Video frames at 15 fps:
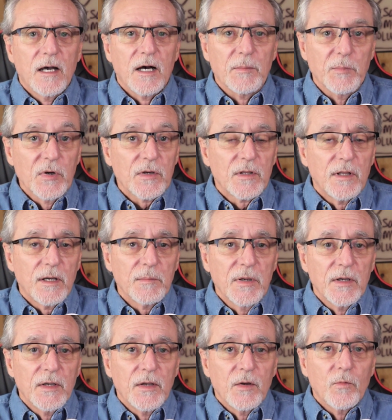A book club
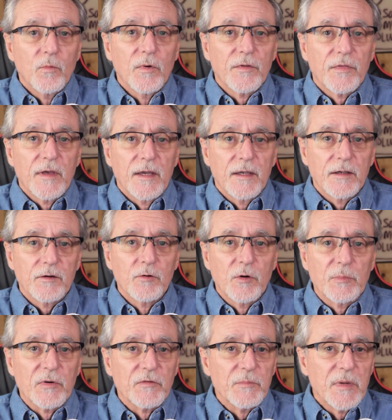with a
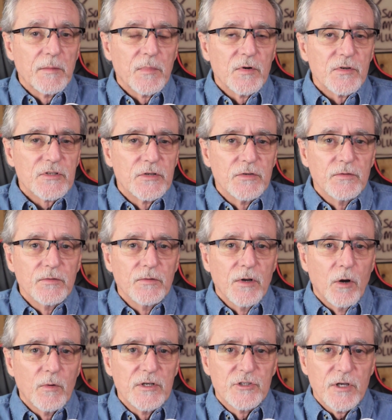group of members who
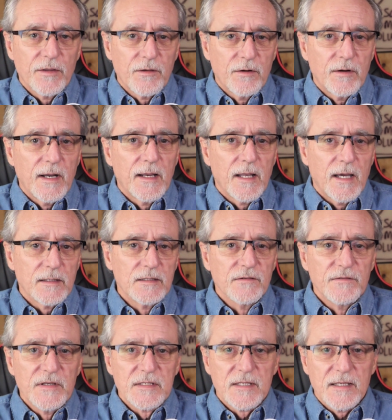know each other and like to
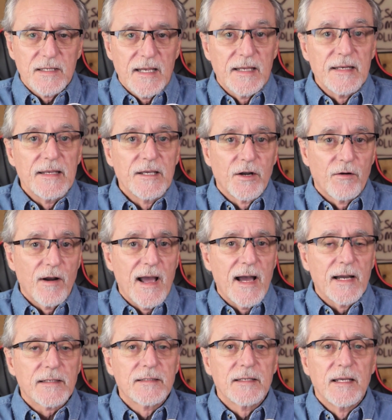visit and
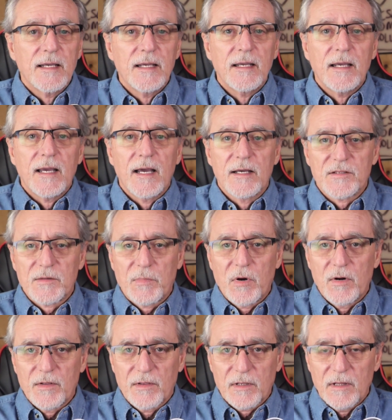interact as a
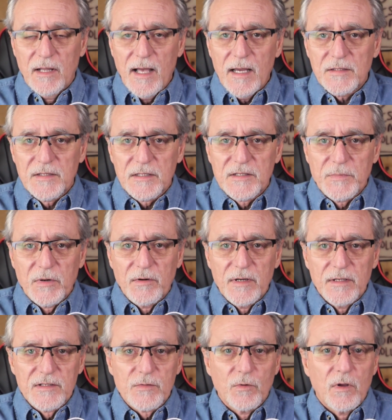part of the class
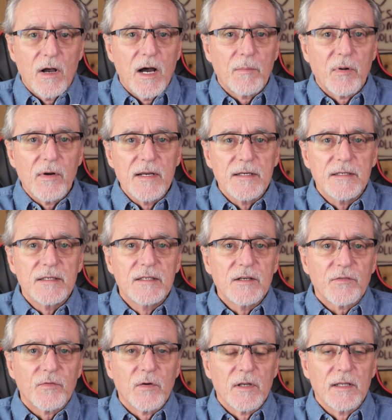experience will operate
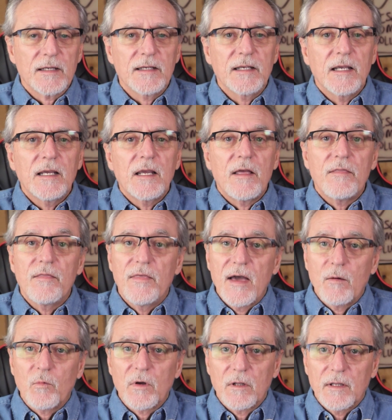differently
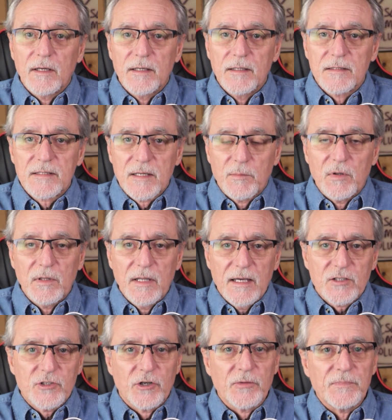than will a simple
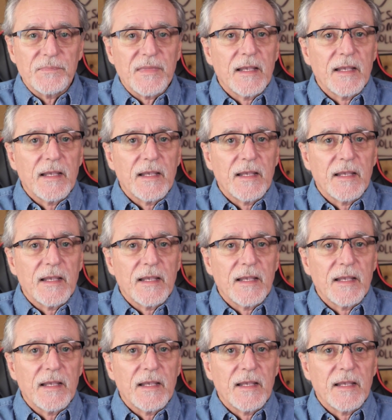lecture.